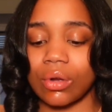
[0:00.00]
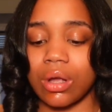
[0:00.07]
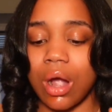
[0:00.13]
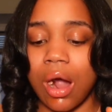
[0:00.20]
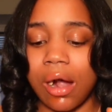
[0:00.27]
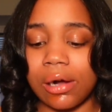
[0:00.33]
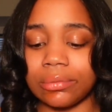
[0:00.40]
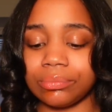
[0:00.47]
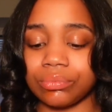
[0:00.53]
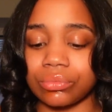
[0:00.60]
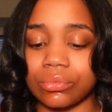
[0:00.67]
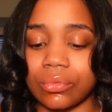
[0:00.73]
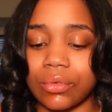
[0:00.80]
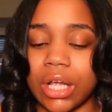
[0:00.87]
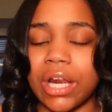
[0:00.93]

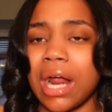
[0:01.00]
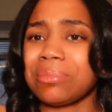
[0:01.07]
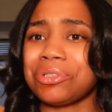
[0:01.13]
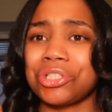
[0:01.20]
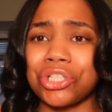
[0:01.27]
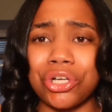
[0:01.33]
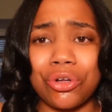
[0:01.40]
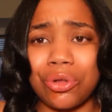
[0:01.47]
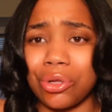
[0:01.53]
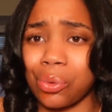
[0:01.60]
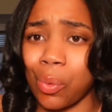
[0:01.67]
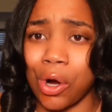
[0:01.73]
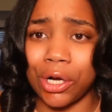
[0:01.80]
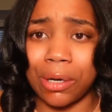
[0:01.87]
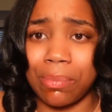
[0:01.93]
um, and I'm still
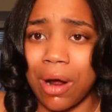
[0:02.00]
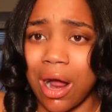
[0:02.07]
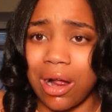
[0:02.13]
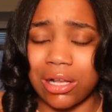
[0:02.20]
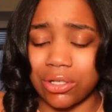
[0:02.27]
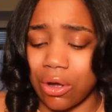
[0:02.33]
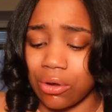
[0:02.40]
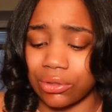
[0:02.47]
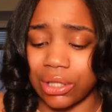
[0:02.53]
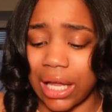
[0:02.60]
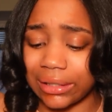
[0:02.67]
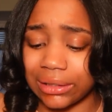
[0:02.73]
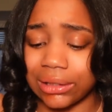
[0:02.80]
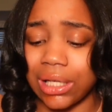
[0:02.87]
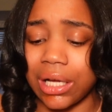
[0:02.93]
work in progress on
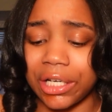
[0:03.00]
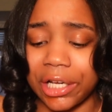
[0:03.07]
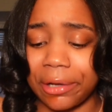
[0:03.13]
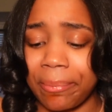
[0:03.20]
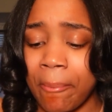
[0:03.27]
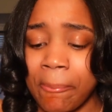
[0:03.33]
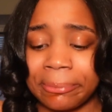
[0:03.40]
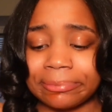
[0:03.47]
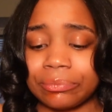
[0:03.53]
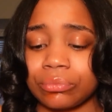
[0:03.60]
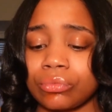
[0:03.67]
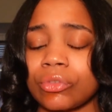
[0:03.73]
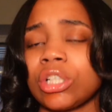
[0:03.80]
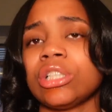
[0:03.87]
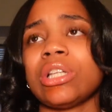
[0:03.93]
like studying.
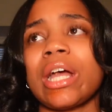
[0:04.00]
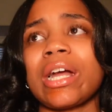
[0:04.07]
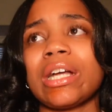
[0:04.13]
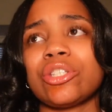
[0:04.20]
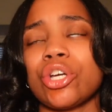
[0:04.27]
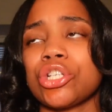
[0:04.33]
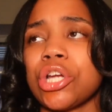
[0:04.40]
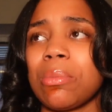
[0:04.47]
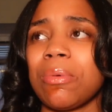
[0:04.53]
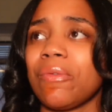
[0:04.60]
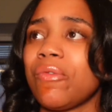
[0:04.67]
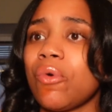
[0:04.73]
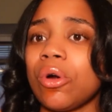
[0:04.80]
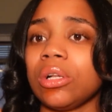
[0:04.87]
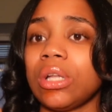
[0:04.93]
Cause like I told y'all
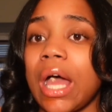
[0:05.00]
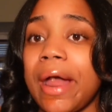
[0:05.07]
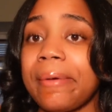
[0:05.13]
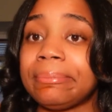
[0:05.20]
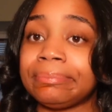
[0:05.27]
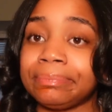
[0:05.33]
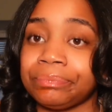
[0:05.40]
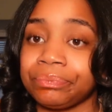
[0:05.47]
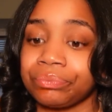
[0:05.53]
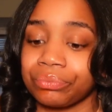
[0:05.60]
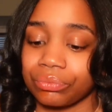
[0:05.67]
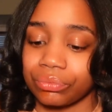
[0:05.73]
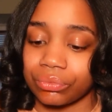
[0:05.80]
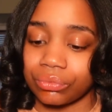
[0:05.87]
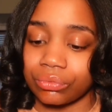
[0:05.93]
before, like
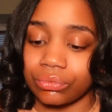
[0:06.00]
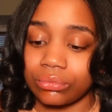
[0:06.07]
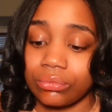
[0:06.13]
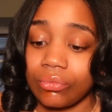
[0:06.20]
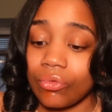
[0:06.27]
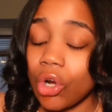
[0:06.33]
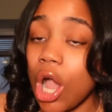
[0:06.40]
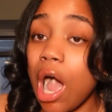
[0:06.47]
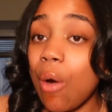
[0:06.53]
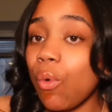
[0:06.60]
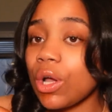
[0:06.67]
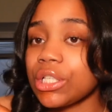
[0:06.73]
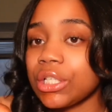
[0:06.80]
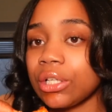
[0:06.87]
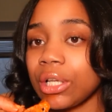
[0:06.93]
I
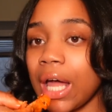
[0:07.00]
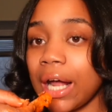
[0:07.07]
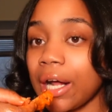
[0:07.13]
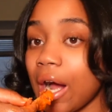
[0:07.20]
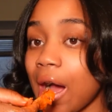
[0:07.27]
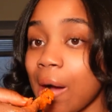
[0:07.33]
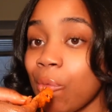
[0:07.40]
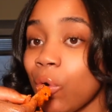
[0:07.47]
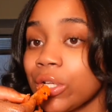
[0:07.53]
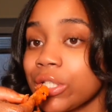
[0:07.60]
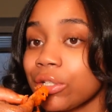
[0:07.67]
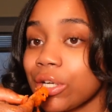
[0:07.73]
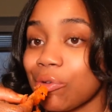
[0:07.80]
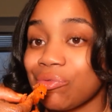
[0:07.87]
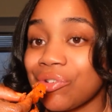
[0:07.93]
wasn't like I
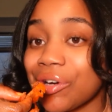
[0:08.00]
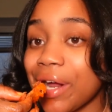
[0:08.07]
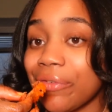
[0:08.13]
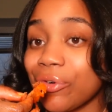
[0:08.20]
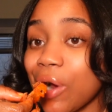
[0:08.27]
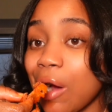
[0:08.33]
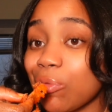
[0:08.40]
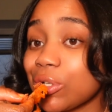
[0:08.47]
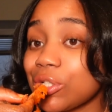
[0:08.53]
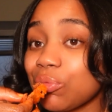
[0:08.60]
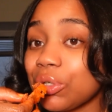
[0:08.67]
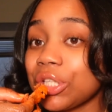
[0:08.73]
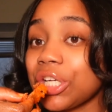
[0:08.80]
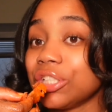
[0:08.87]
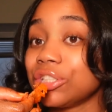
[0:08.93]
wasn't never I wasn't
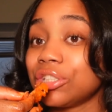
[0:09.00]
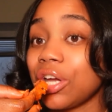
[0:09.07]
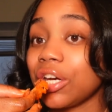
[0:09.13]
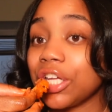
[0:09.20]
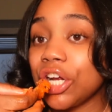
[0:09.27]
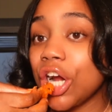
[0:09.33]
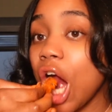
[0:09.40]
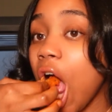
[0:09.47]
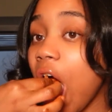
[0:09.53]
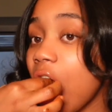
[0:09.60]
really a studier.